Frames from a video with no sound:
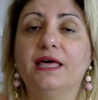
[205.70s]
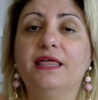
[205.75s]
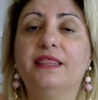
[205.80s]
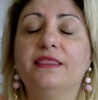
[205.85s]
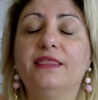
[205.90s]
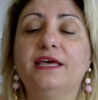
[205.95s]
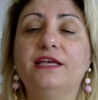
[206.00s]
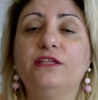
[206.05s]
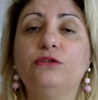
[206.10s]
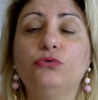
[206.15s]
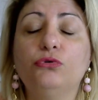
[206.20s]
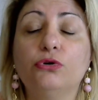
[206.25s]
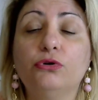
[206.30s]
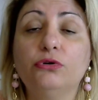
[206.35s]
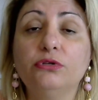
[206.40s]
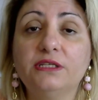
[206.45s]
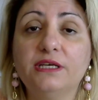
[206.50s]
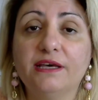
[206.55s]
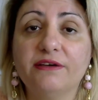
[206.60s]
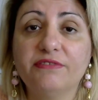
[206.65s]
they do
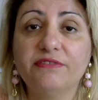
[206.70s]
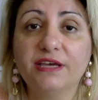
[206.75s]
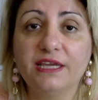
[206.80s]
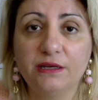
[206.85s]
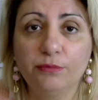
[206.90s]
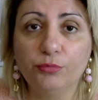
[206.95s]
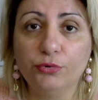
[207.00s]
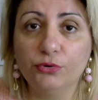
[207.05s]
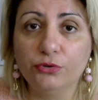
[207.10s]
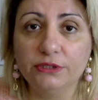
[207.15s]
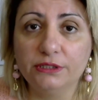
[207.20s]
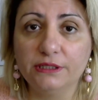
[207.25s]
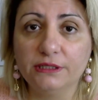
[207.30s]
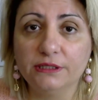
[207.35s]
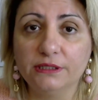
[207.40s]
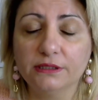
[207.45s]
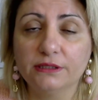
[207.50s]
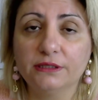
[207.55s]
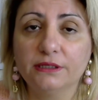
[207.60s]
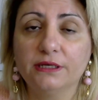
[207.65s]
not have anybody
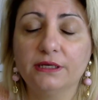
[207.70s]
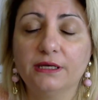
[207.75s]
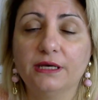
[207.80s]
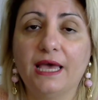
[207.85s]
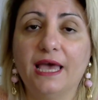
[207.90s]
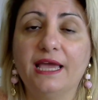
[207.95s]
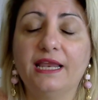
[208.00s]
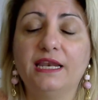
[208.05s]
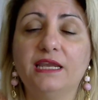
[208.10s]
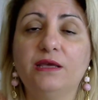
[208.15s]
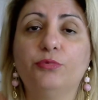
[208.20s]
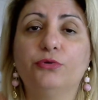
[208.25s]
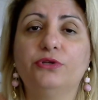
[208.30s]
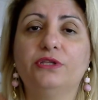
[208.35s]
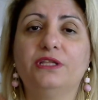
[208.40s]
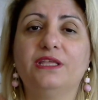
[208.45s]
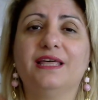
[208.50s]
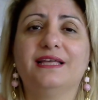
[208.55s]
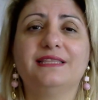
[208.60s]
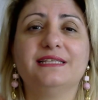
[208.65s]

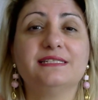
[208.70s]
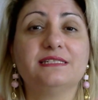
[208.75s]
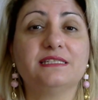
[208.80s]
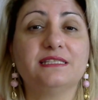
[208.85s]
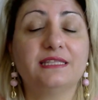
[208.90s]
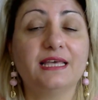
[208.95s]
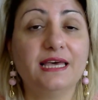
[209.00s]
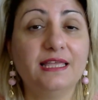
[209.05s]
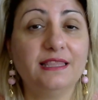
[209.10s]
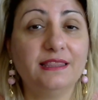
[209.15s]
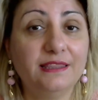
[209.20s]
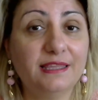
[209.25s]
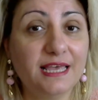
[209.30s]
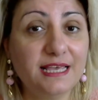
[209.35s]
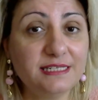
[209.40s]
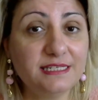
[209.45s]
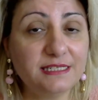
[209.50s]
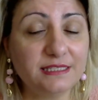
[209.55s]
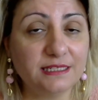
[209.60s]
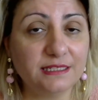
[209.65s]
that is
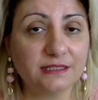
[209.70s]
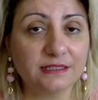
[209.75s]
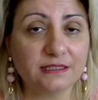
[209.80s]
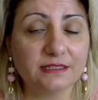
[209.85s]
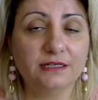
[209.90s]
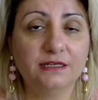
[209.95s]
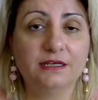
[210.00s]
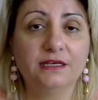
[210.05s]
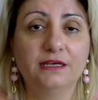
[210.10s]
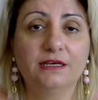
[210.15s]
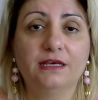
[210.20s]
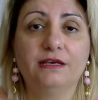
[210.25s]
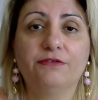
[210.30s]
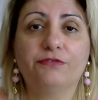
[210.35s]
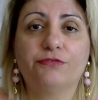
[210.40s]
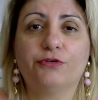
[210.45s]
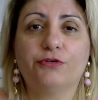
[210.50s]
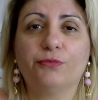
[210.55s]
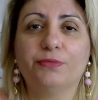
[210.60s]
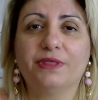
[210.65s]
destined
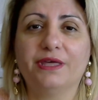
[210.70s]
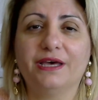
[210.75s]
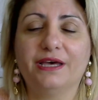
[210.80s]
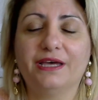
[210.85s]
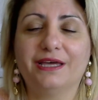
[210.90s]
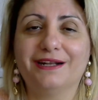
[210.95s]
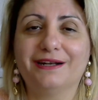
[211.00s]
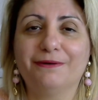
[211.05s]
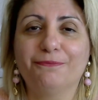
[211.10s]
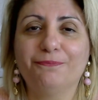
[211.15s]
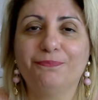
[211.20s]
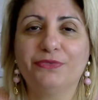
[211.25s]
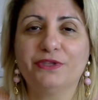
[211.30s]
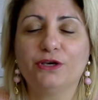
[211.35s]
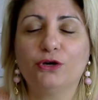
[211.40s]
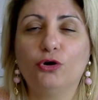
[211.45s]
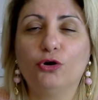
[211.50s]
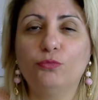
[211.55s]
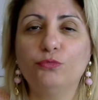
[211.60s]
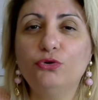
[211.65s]
from their
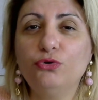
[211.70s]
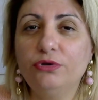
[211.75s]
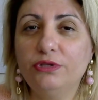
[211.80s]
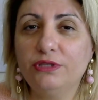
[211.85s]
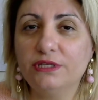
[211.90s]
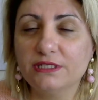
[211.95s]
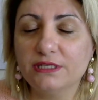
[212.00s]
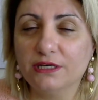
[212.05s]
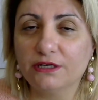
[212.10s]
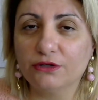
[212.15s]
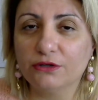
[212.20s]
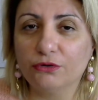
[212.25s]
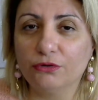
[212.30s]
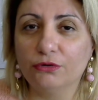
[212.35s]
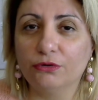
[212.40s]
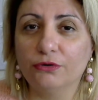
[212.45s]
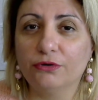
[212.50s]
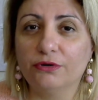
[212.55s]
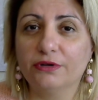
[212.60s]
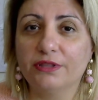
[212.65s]
community circle
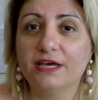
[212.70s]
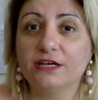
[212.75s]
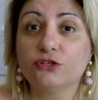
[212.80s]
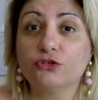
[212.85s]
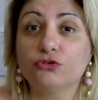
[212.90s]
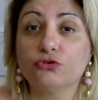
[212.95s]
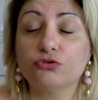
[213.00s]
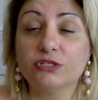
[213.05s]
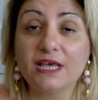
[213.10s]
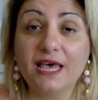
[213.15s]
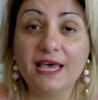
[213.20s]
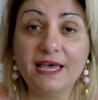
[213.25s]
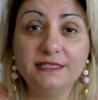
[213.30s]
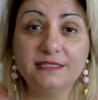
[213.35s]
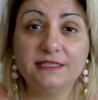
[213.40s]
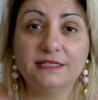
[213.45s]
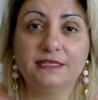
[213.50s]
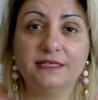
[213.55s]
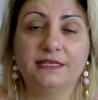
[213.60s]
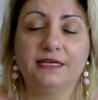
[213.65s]
or their
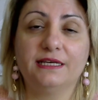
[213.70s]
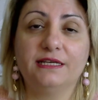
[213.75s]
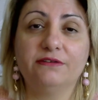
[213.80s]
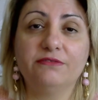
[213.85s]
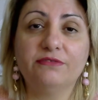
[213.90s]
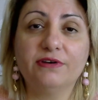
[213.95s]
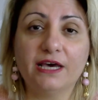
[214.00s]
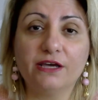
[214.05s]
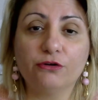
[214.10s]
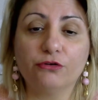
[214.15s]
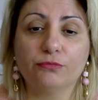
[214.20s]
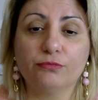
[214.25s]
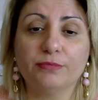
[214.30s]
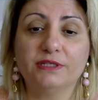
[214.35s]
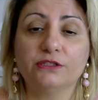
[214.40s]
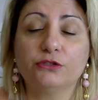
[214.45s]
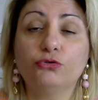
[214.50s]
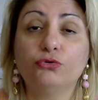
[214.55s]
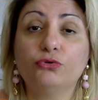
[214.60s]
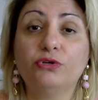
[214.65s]
society
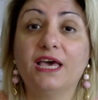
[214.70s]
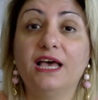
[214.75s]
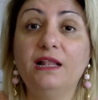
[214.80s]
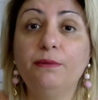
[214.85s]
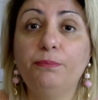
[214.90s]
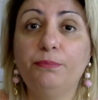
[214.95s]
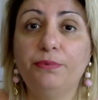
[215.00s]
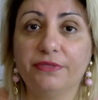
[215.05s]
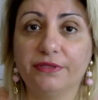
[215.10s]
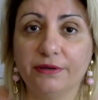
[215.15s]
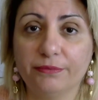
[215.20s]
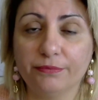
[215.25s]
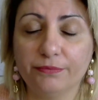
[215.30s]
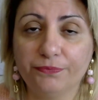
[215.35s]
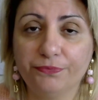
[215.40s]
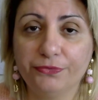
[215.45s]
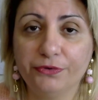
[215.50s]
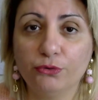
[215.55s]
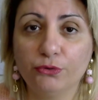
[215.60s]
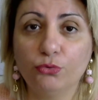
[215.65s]
environment to help them
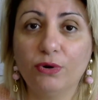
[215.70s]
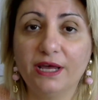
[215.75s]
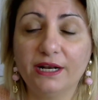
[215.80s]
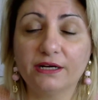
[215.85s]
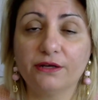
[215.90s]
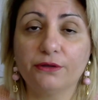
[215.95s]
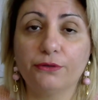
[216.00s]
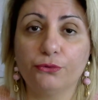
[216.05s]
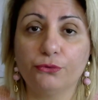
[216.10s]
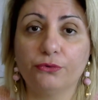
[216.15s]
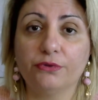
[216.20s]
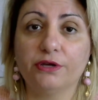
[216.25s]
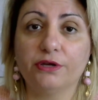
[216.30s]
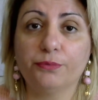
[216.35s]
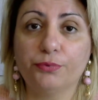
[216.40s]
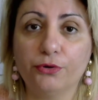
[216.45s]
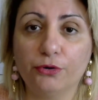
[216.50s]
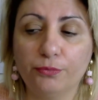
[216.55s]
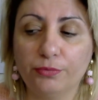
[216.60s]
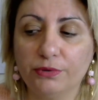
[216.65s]
work through their
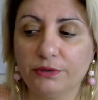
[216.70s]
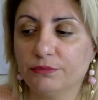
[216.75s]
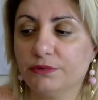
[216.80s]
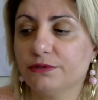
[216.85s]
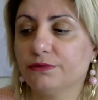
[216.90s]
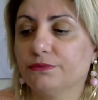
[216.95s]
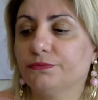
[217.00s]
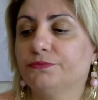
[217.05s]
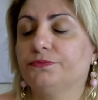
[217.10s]
problems.